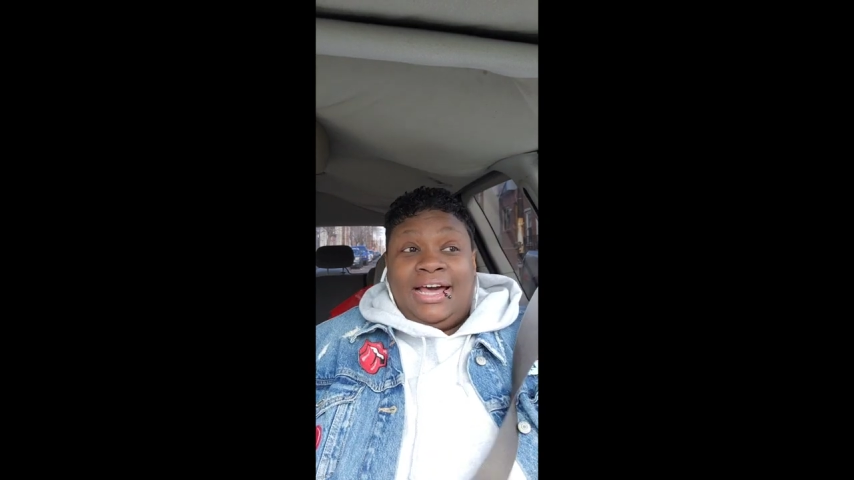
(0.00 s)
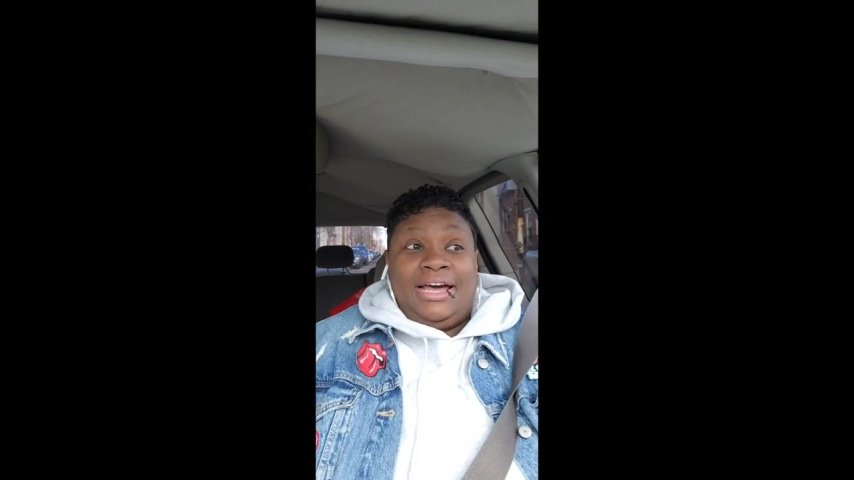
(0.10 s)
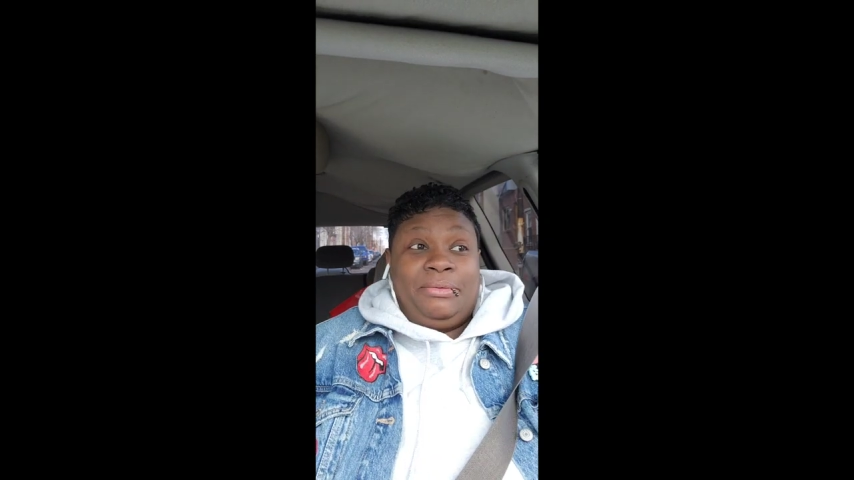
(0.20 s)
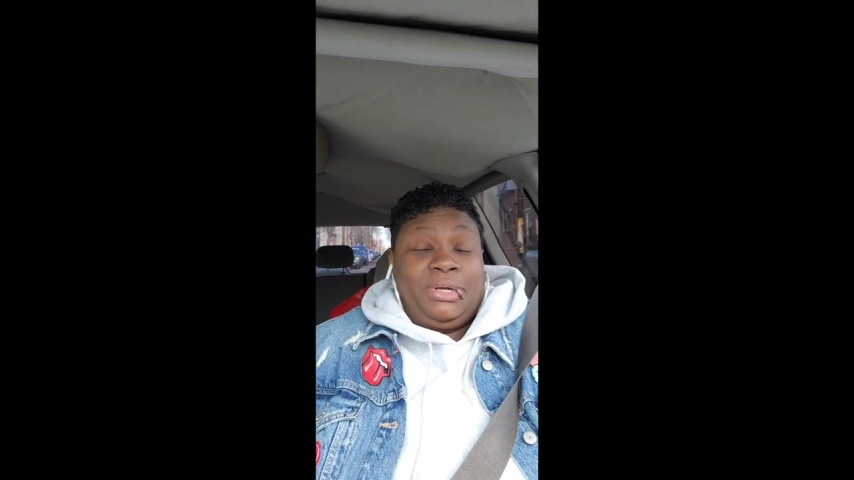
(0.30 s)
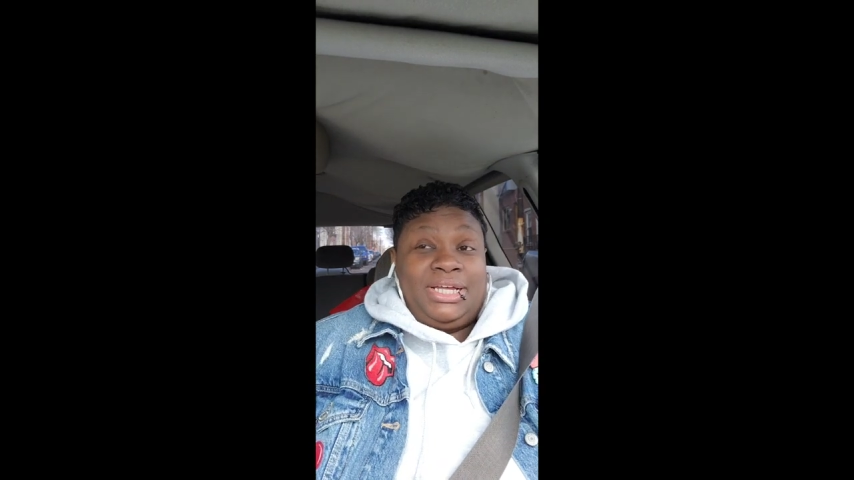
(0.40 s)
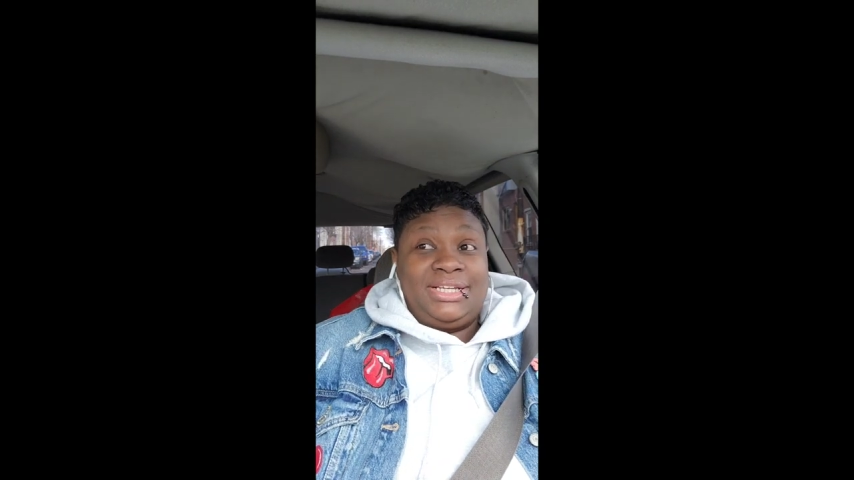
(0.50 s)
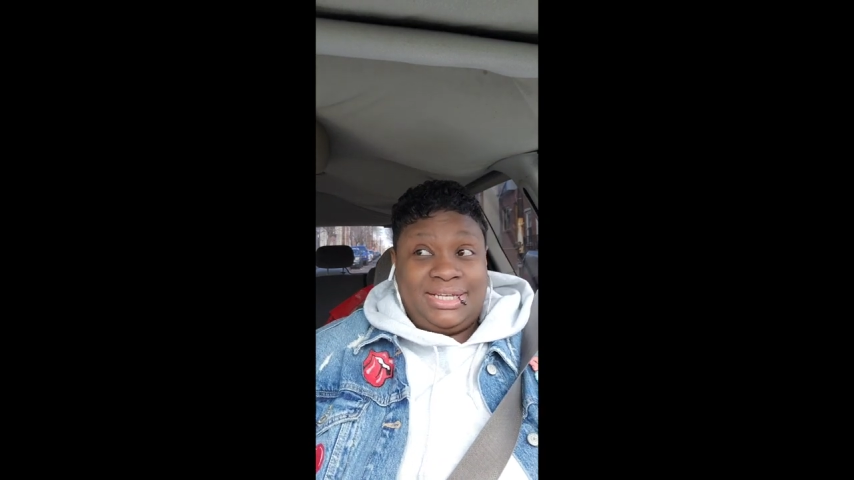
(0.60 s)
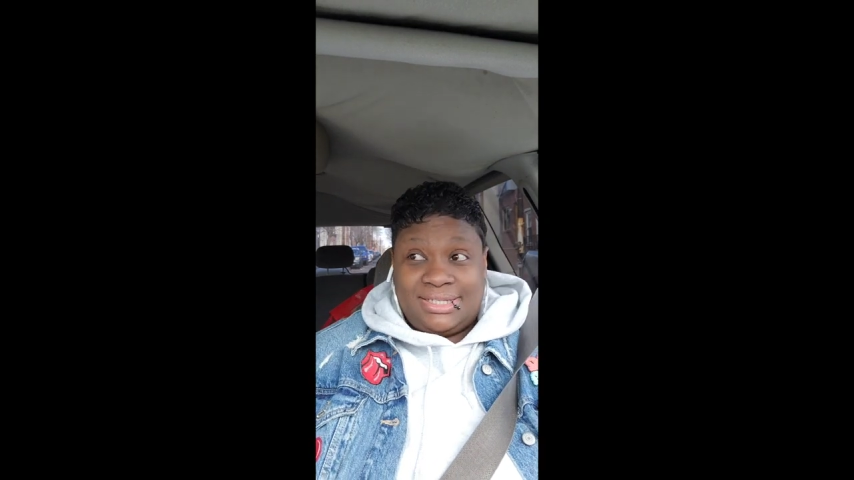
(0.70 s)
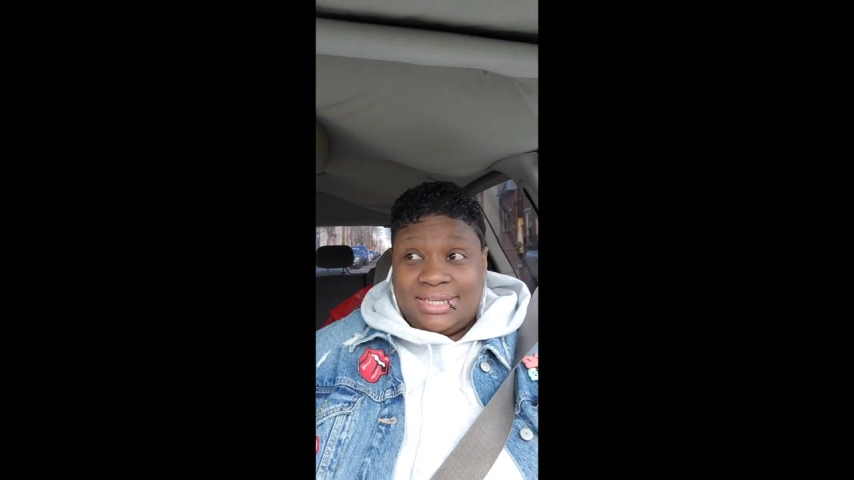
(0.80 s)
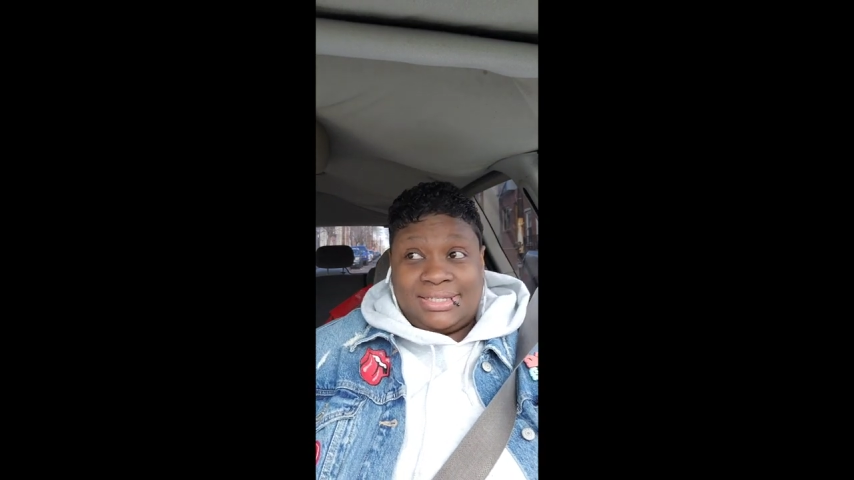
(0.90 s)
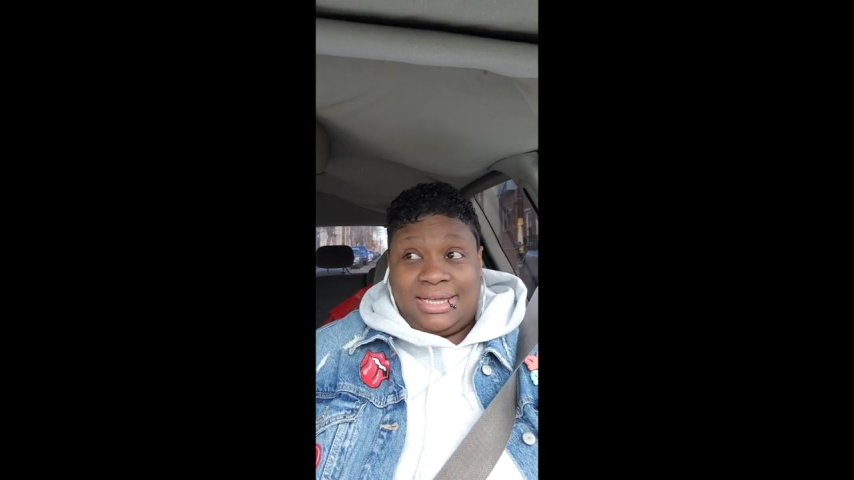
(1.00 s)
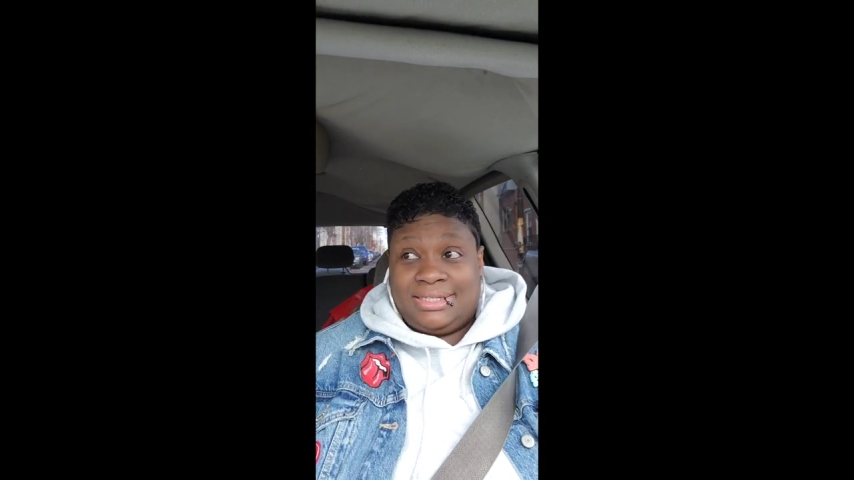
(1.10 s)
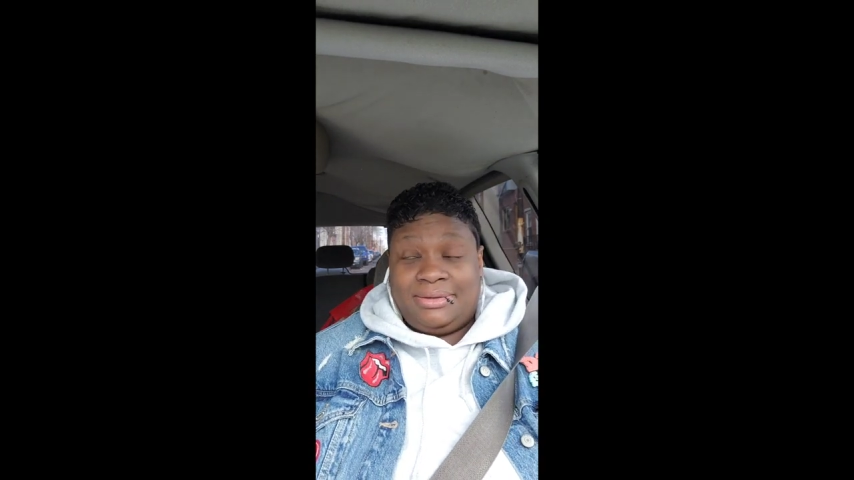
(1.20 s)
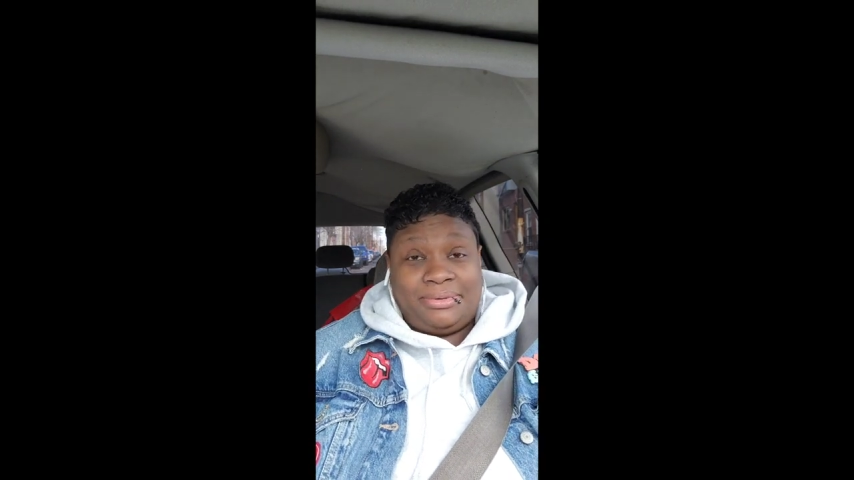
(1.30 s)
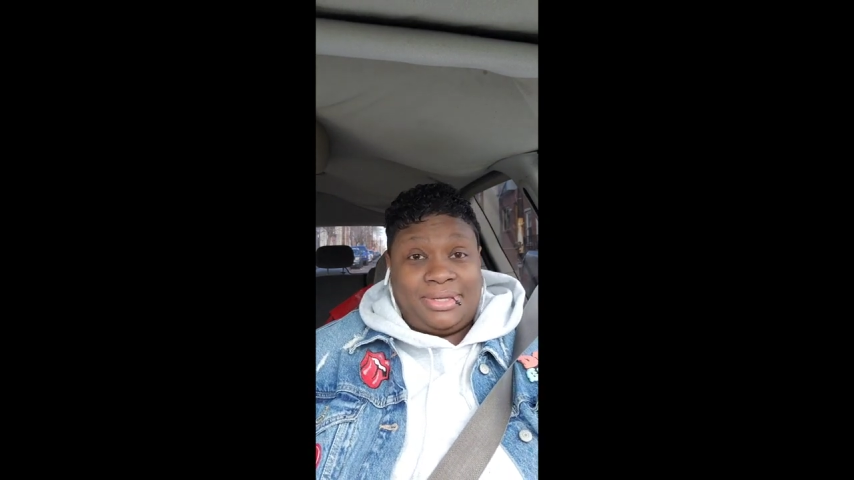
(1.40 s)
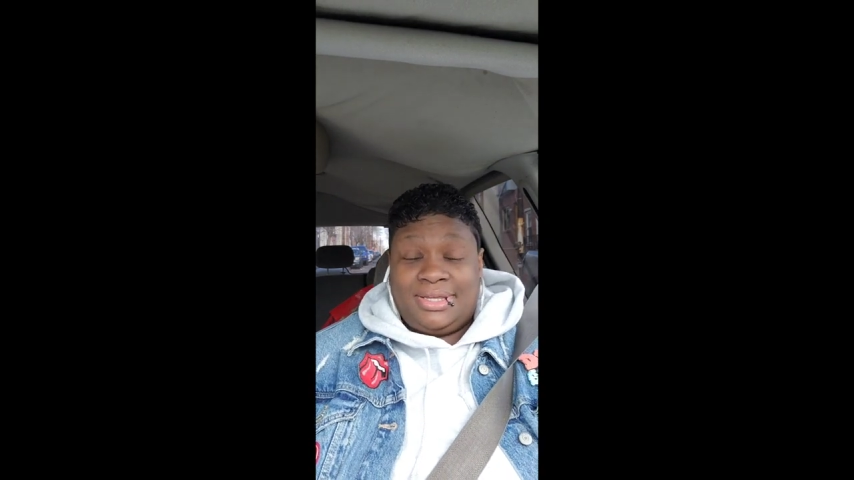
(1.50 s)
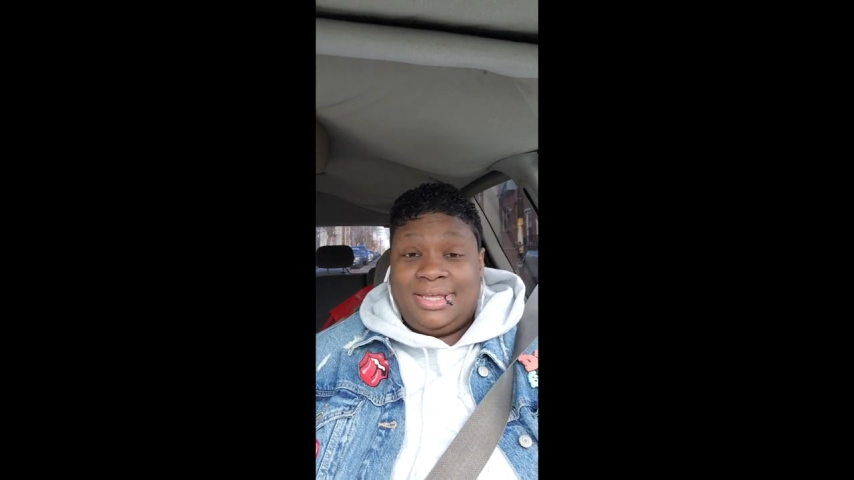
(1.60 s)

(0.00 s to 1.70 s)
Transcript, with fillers: Um, TikTok, there